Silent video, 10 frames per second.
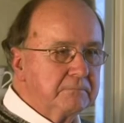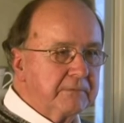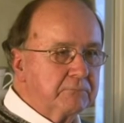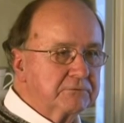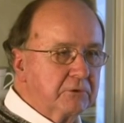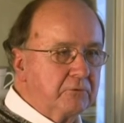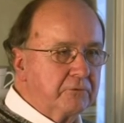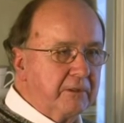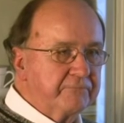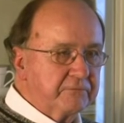that was going
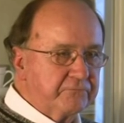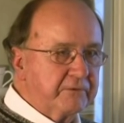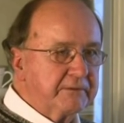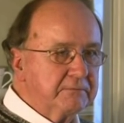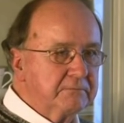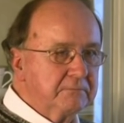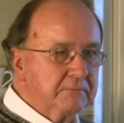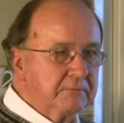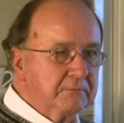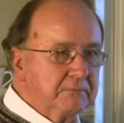off to fight,
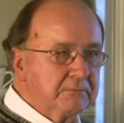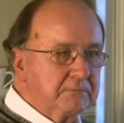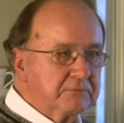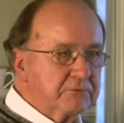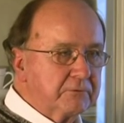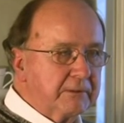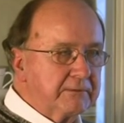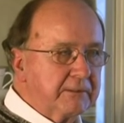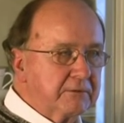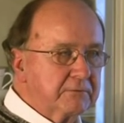so that
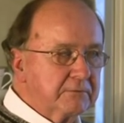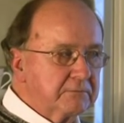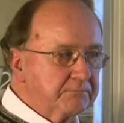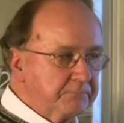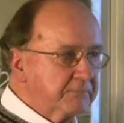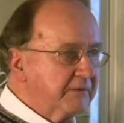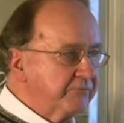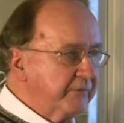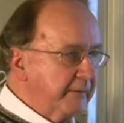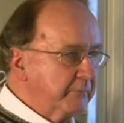they their
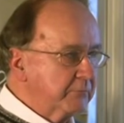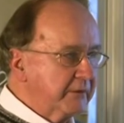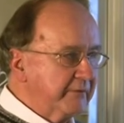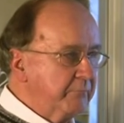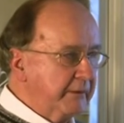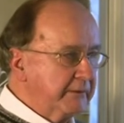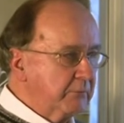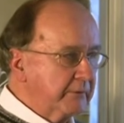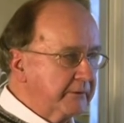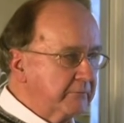family would have money
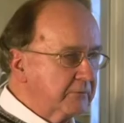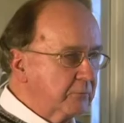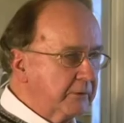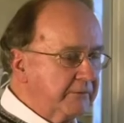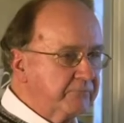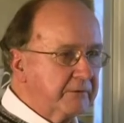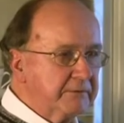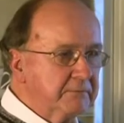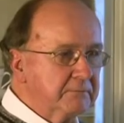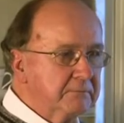while they were away
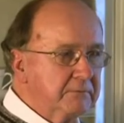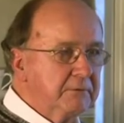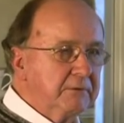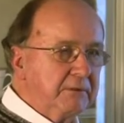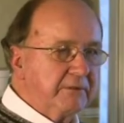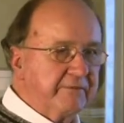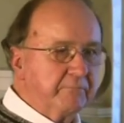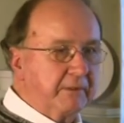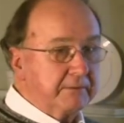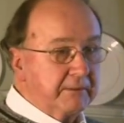fighting. He gave
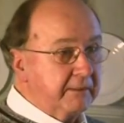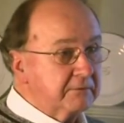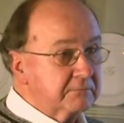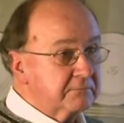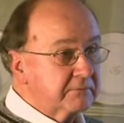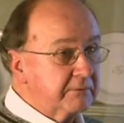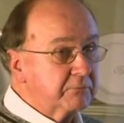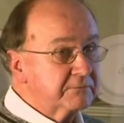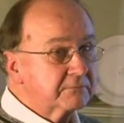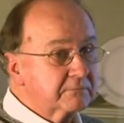money. And that, there
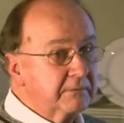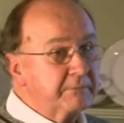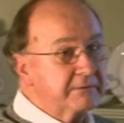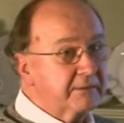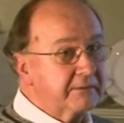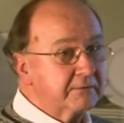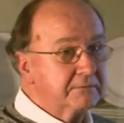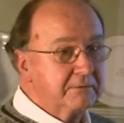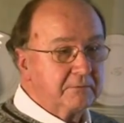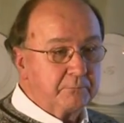was, let me tell you,
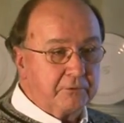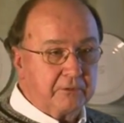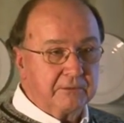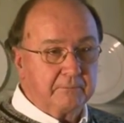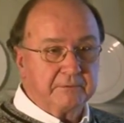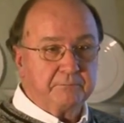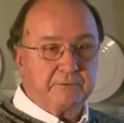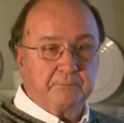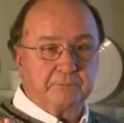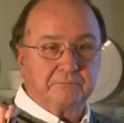Paul, how many
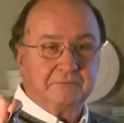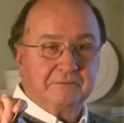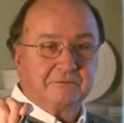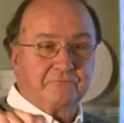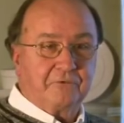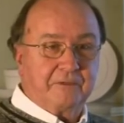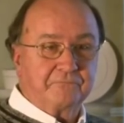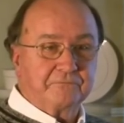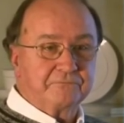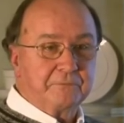people fought
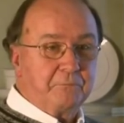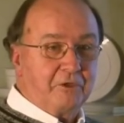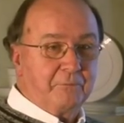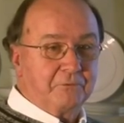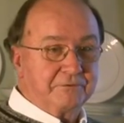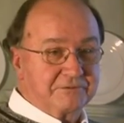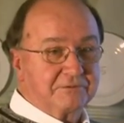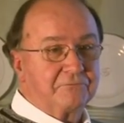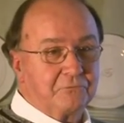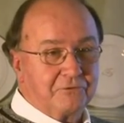from Marlborough in the
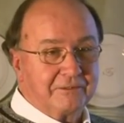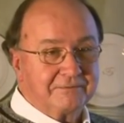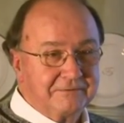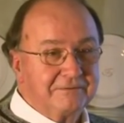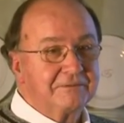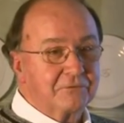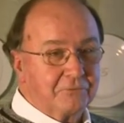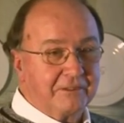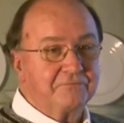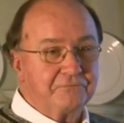Civil War?
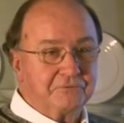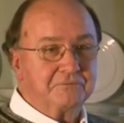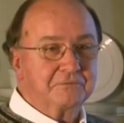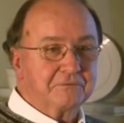Quite a few,